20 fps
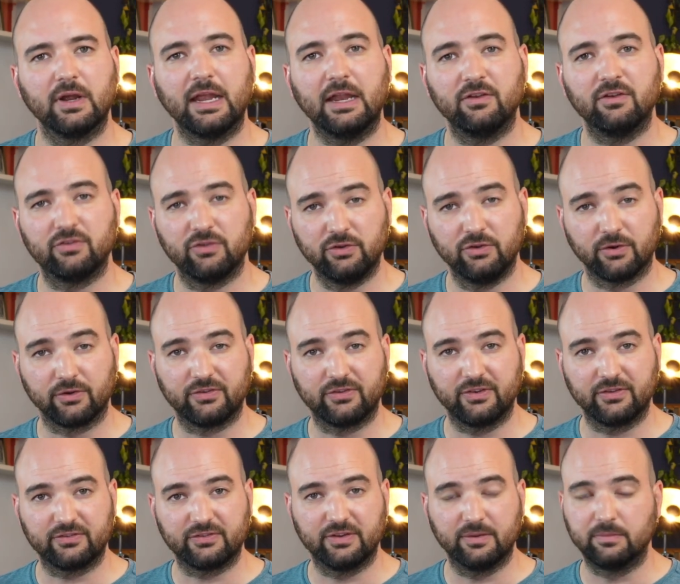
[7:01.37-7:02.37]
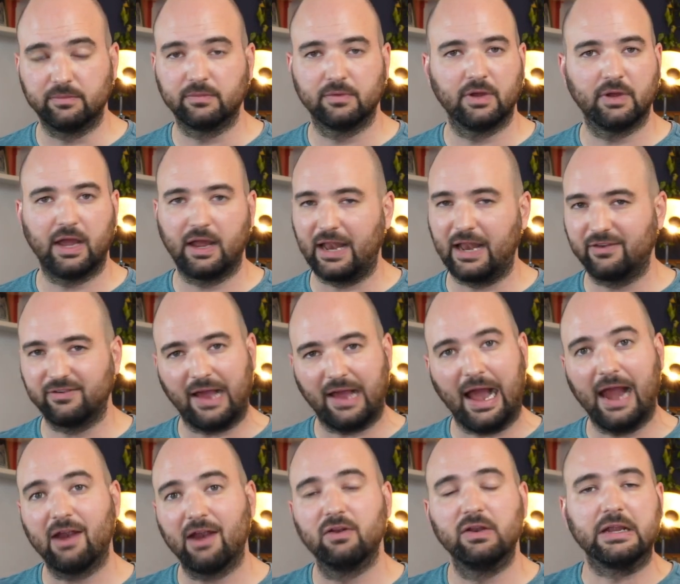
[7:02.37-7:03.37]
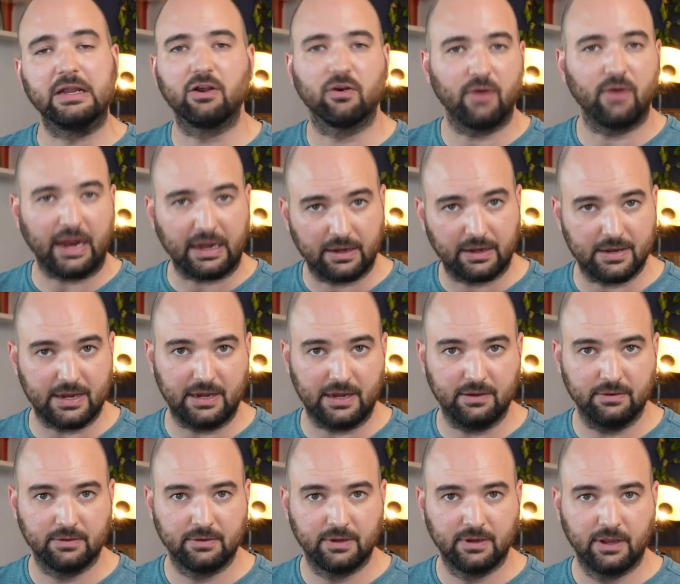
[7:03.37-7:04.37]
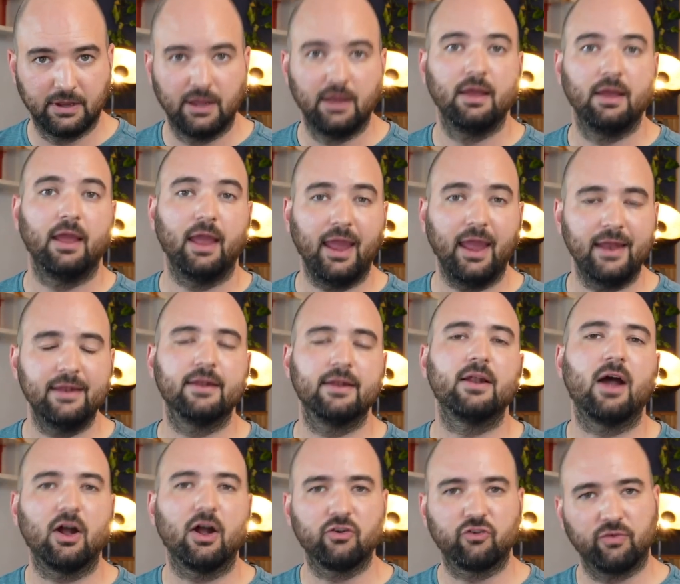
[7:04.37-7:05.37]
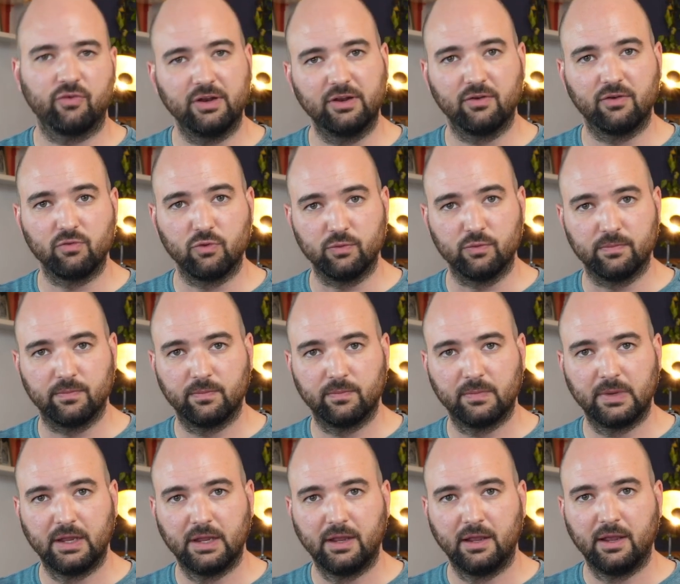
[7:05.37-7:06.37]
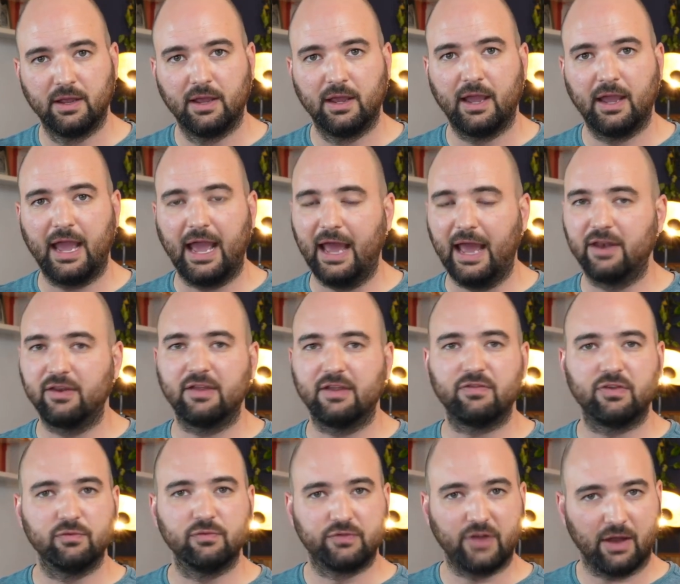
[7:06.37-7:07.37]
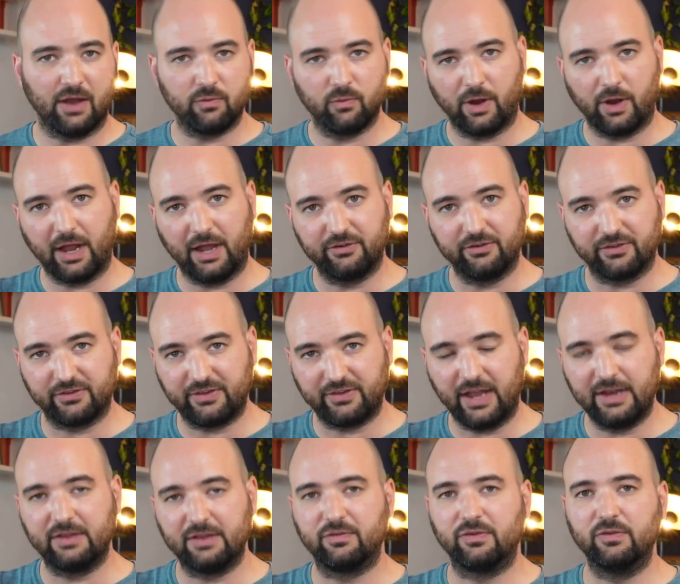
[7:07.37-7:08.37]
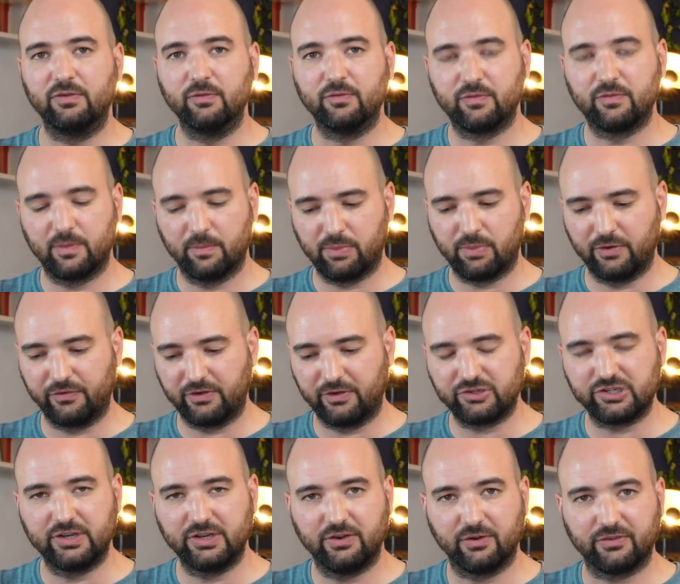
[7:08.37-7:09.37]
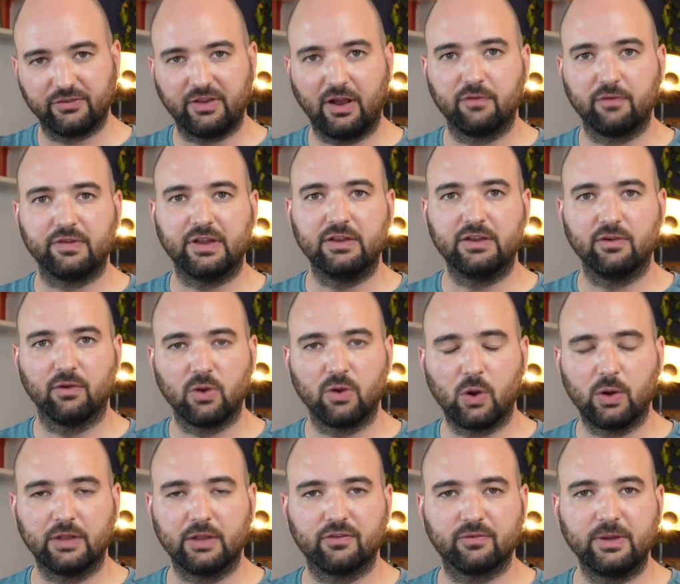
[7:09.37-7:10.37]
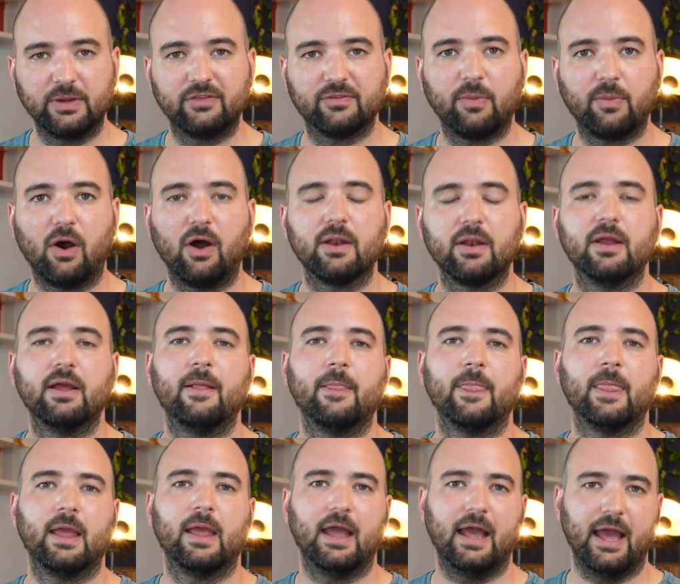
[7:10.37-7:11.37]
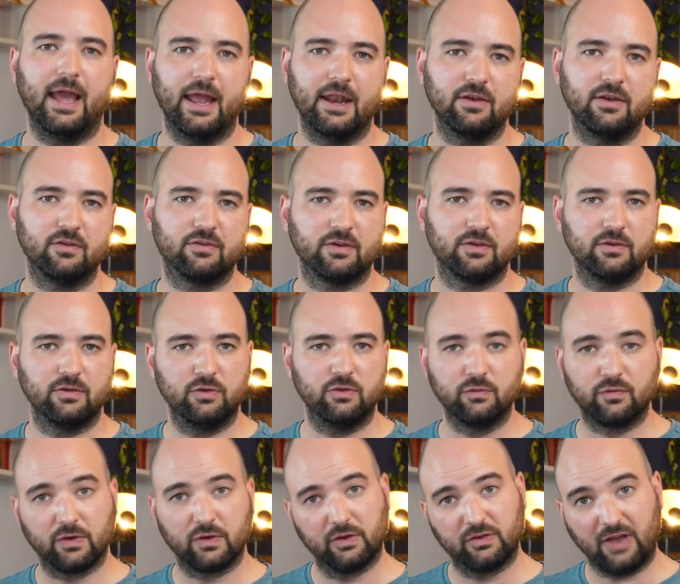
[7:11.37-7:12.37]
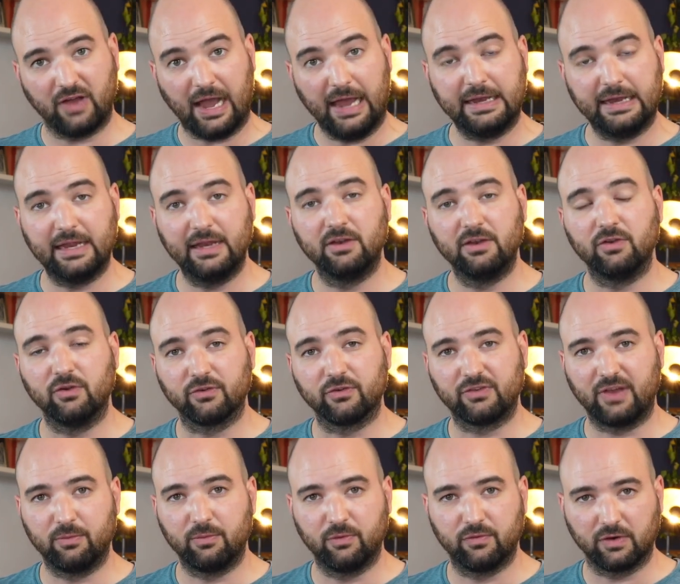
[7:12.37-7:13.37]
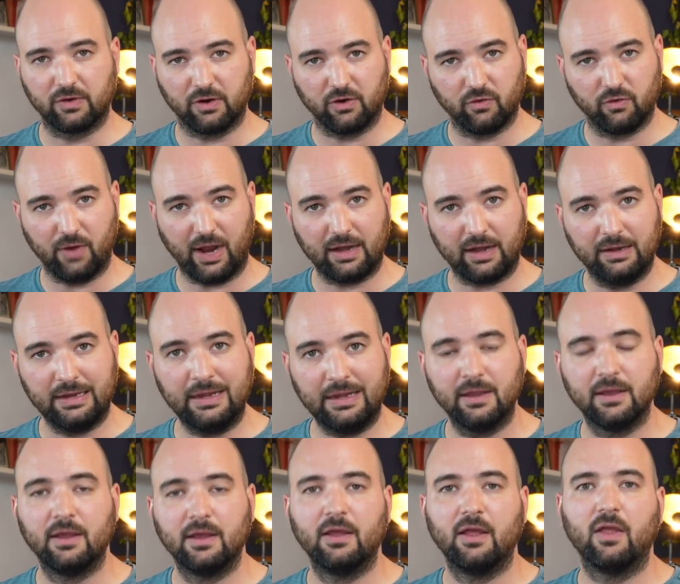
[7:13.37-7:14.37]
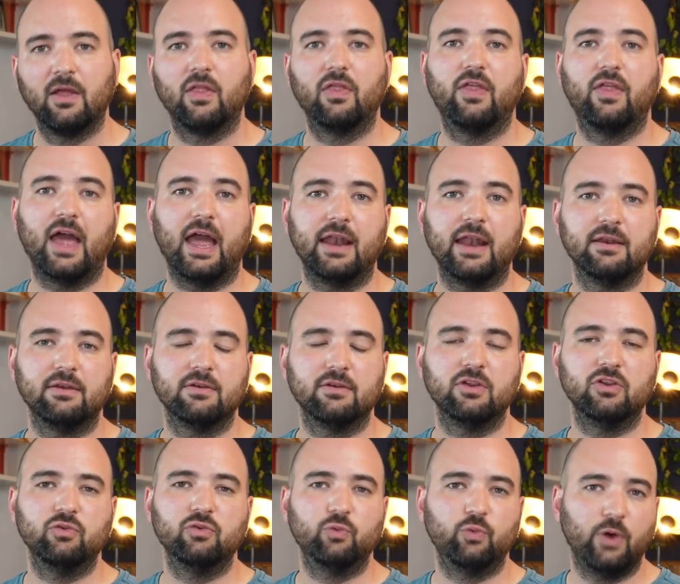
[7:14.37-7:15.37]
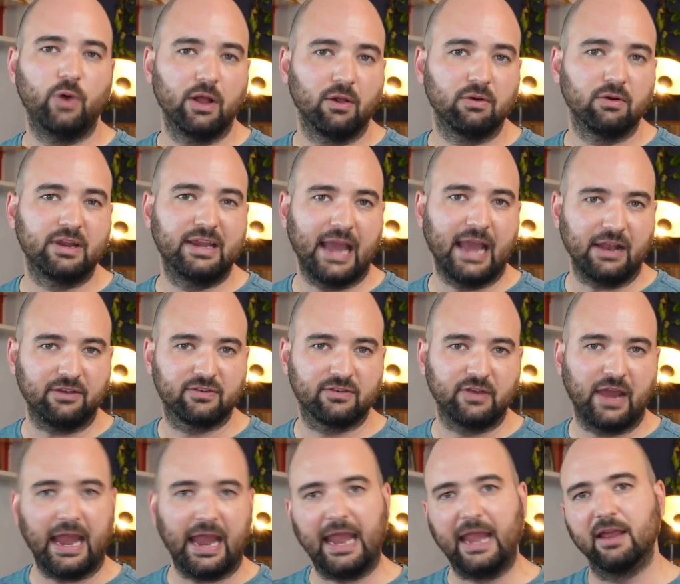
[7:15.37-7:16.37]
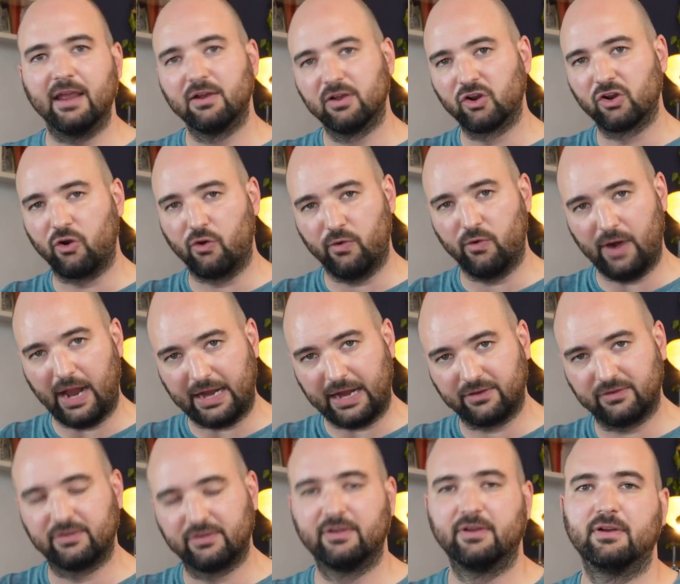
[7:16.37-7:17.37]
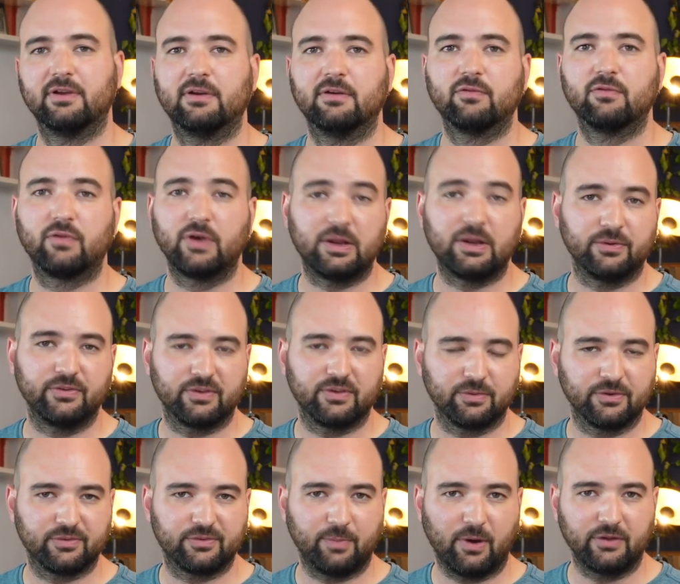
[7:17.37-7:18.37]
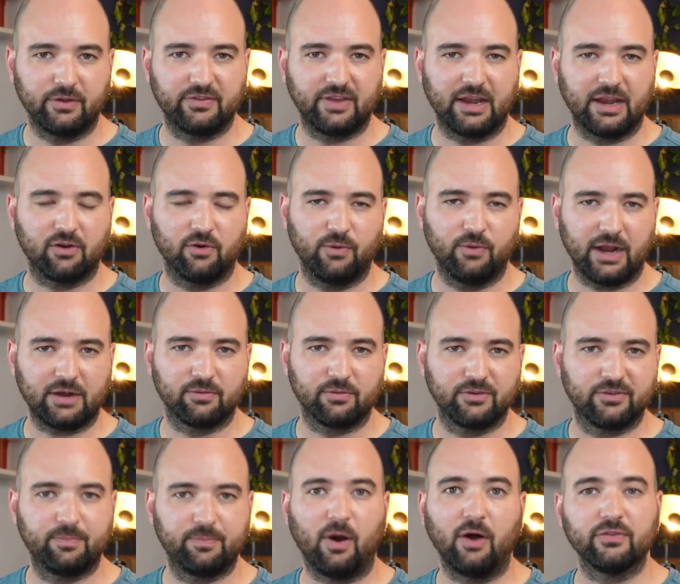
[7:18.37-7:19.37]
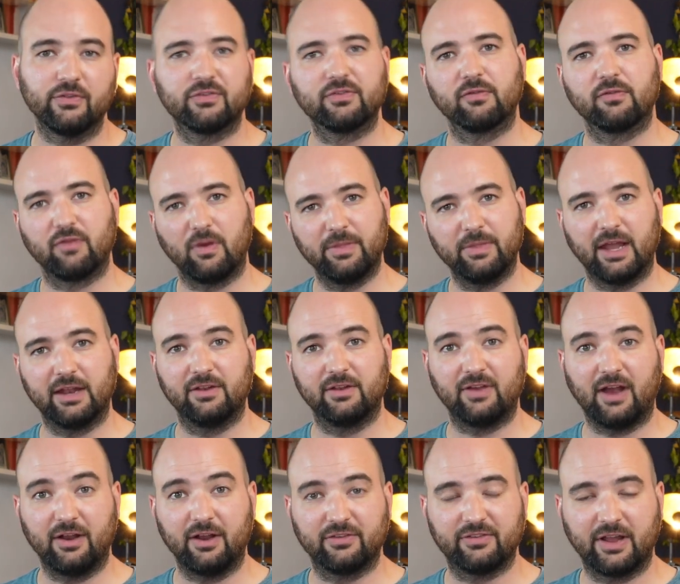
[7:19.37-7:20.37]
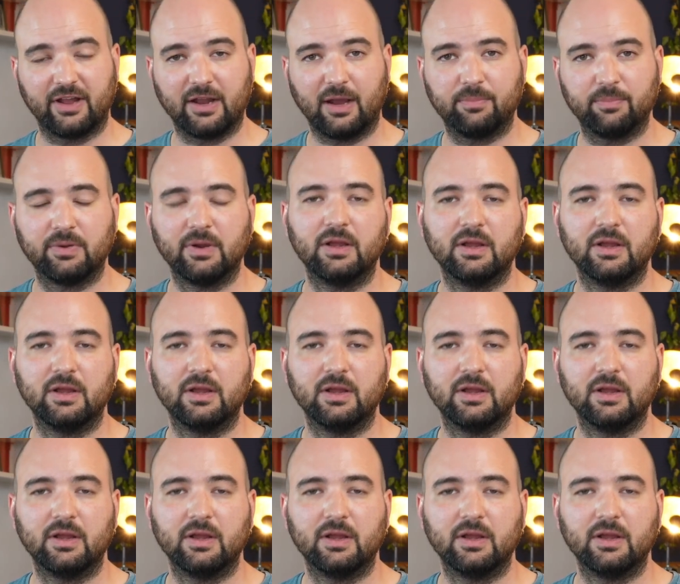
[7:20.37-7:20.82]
into your system entirely correctly in an untreated room. And if you've done what I just said, if you've positioned yourself in your low end sweet spot and you've tied in your subwoofer correctly, then you will get a correct frequency response, a correct response from that entire setup